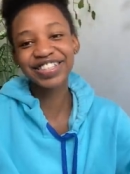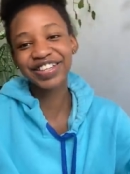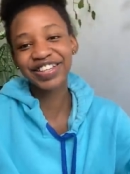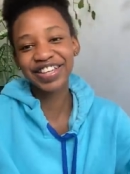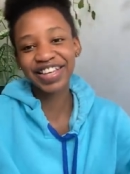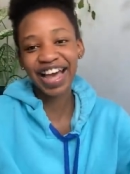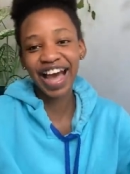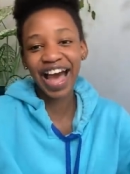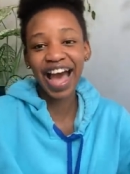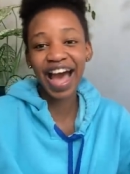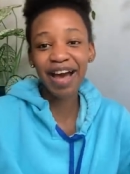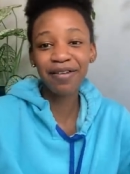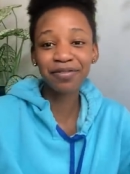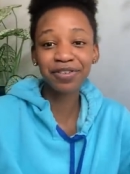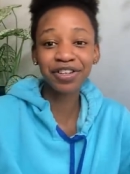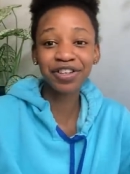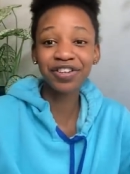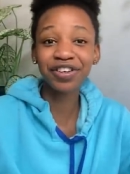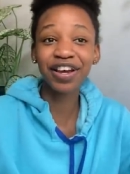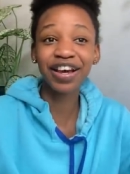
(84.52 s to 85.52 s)
so yeah, I'm
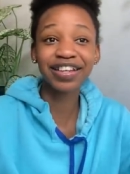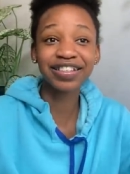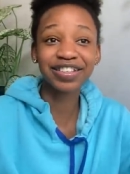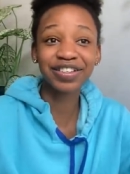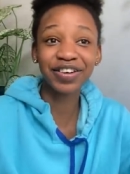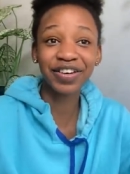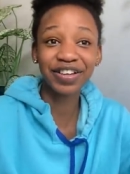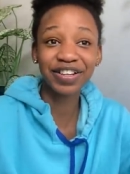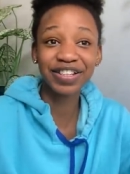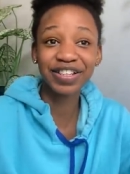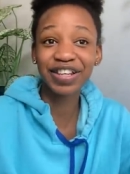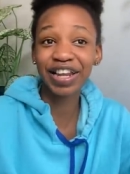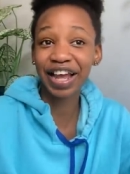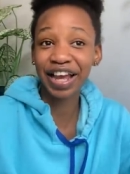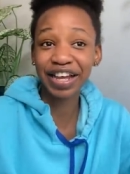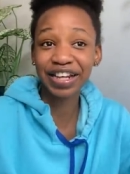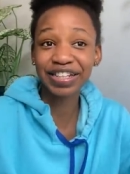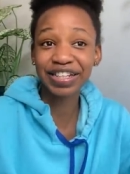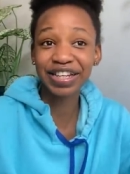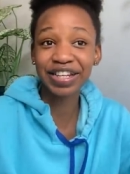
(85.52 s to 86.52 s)
sure you guys are going to
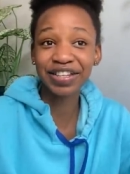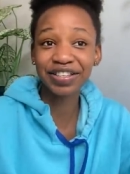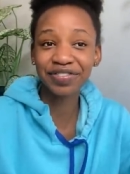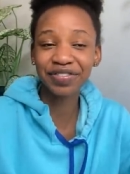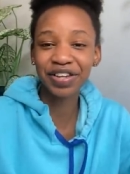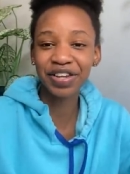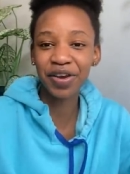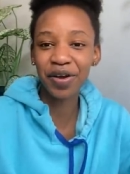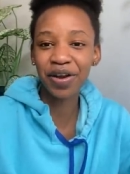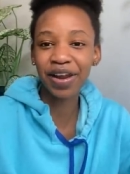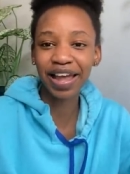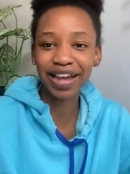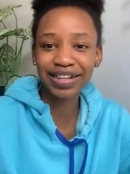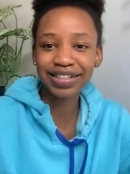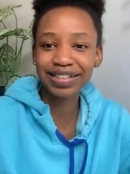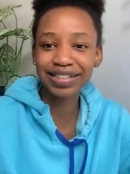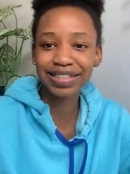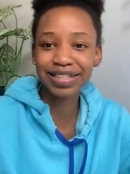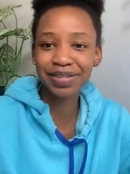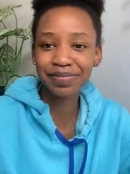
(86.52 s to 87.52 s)
like today's video, like
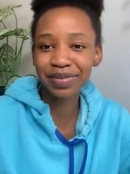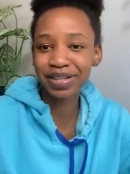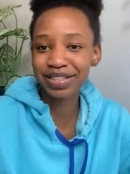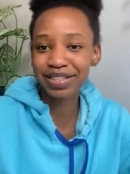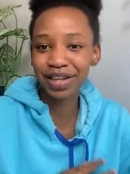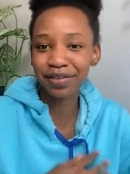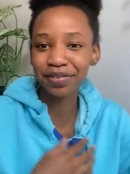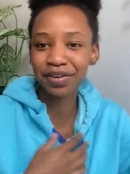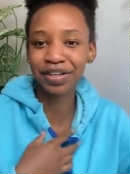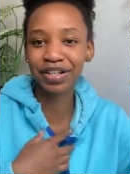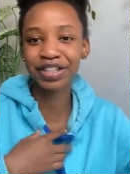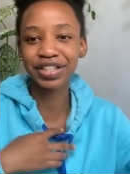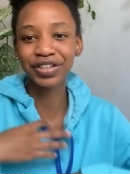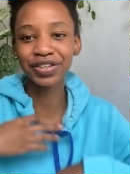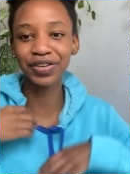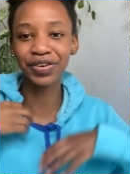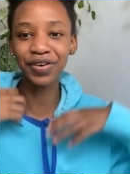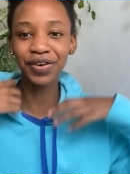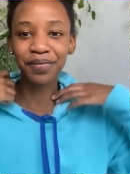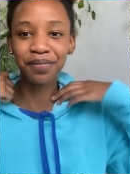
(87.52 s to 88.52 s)
to see me suffering,
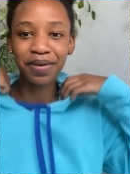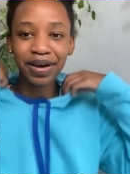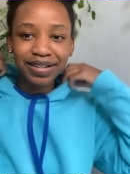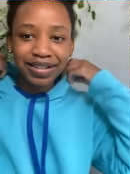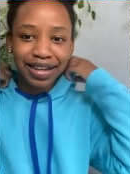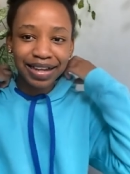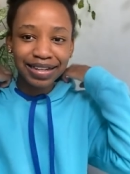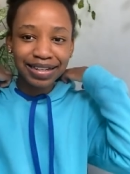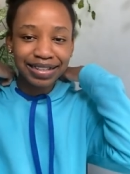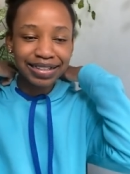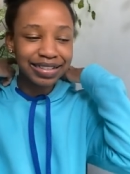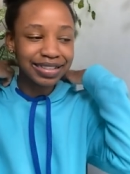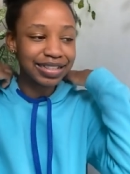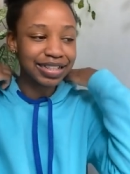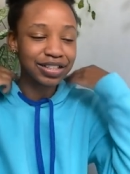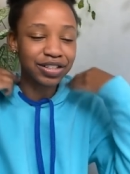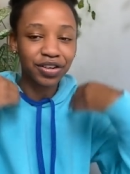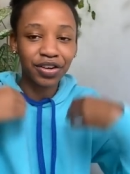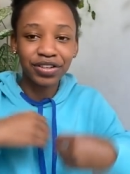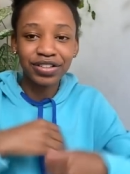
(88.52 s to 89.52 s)
you know, but at least
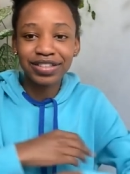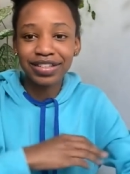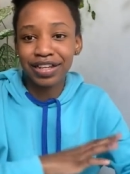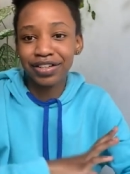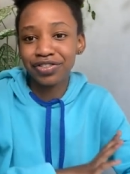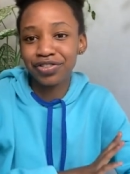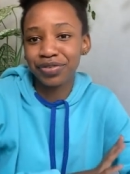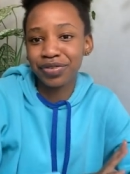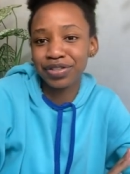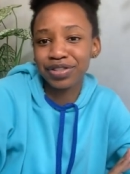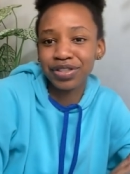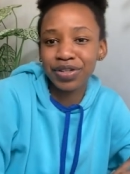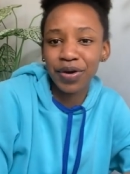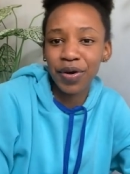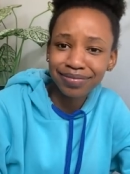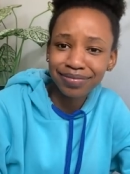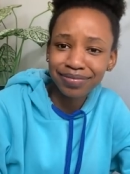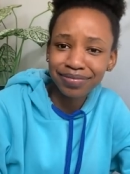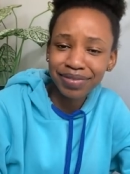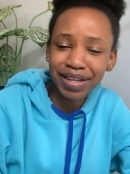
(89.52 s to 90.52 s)
it's consensual.
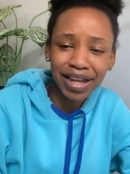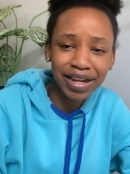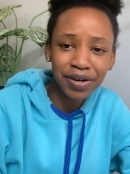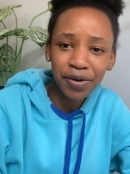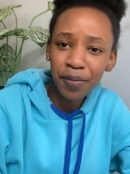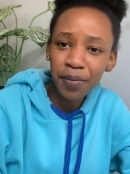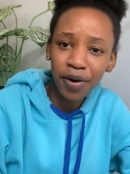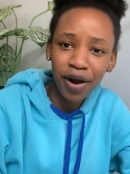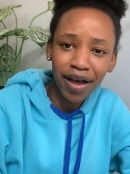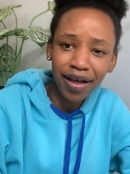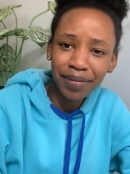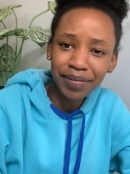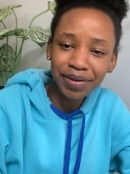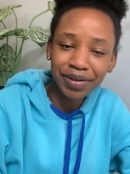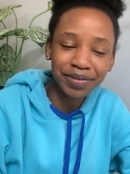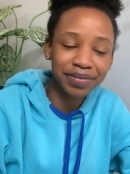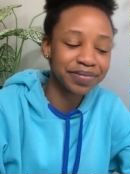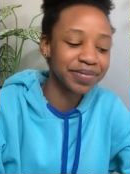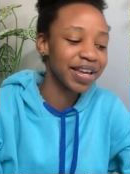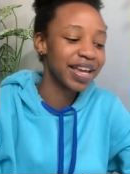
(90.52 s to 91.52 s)
So they no
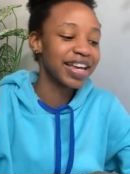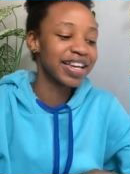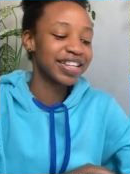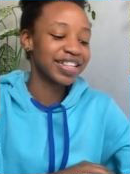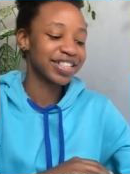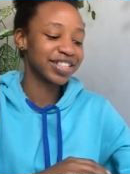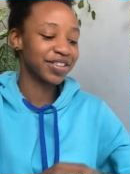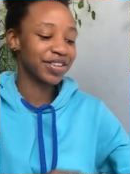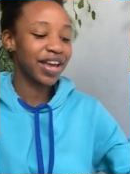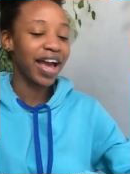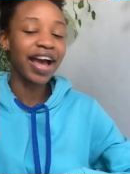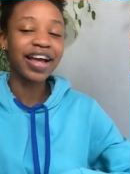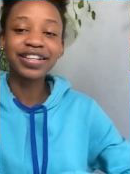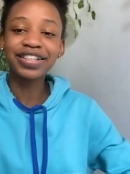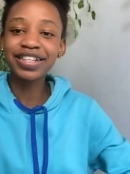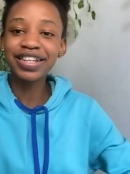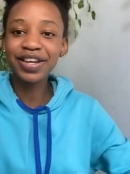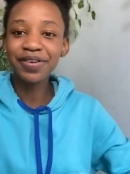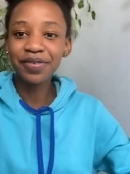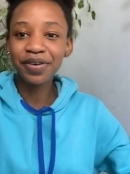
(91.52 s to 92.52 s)
problem so yeah
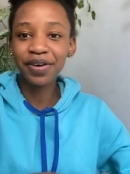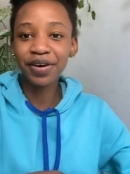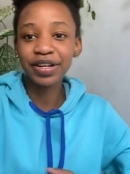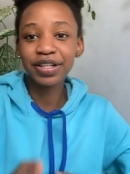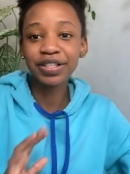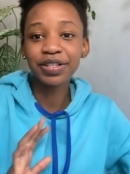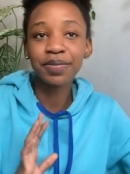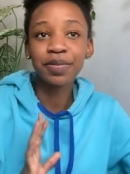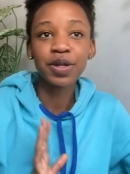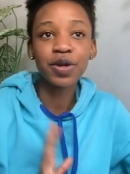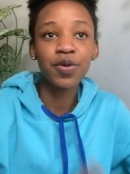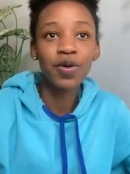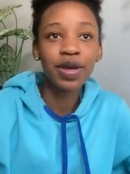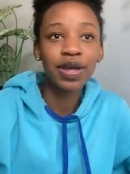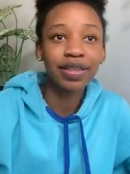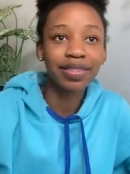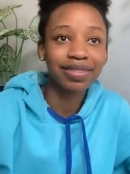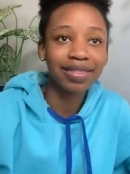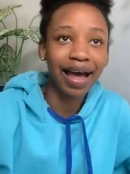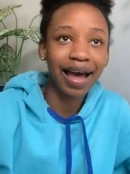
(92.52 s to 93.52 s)
today we're going to be
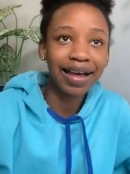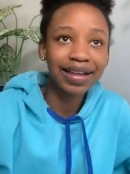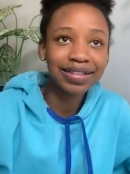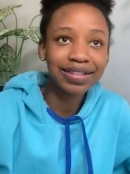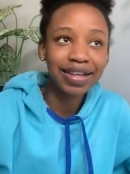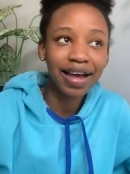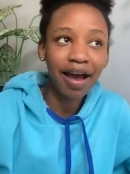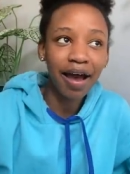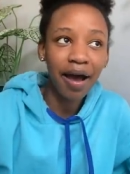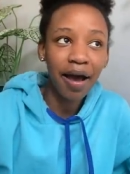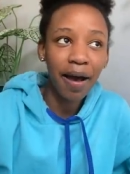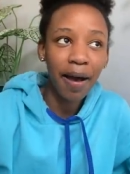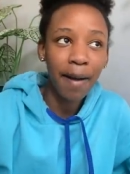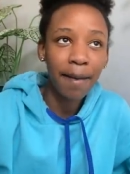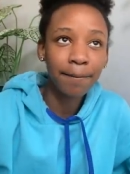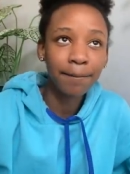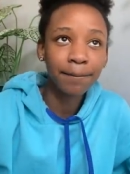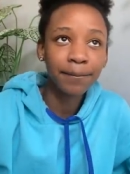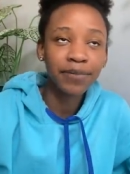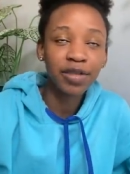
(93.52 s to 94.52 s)
doing that
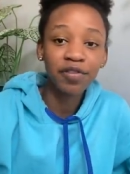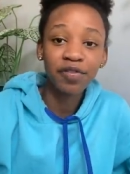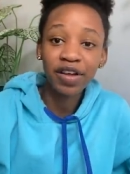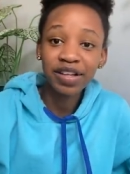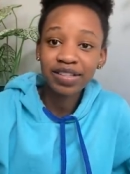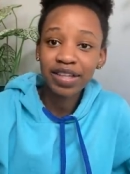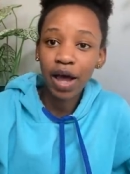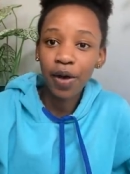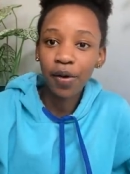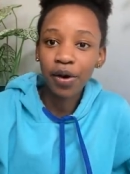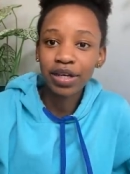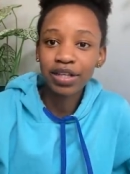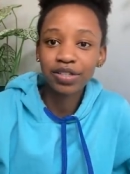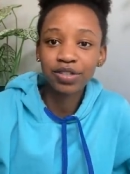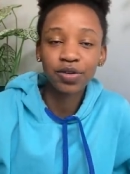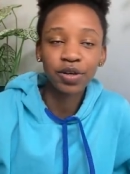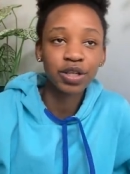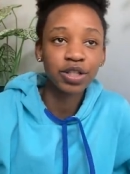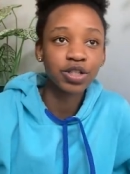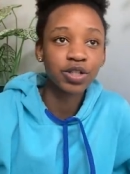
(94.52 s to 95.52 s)
um the first hour
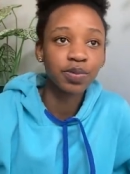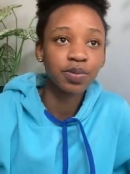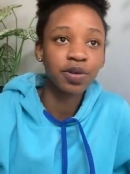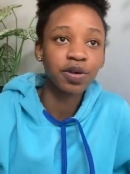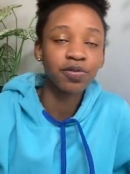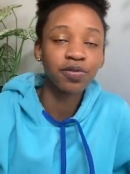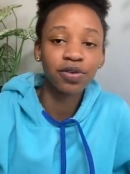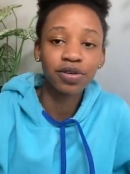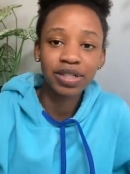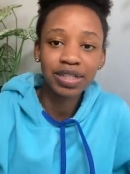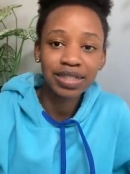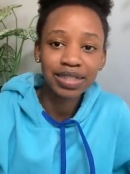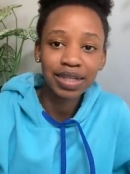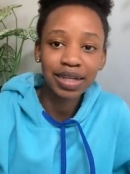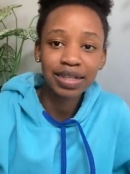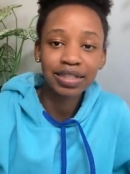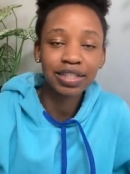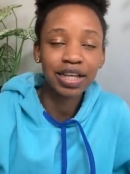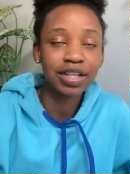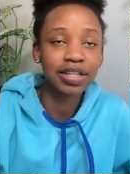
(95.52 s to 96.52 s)
is going to be for
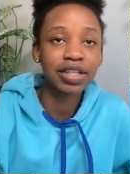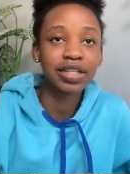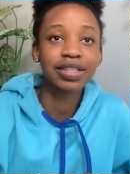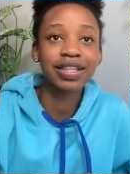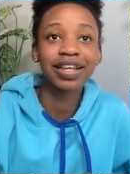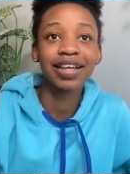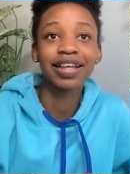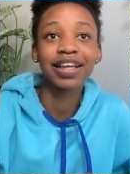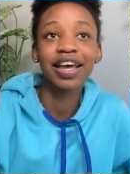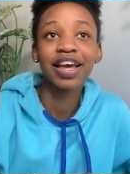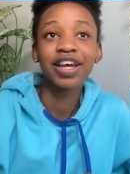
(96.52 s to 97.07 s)
research and then the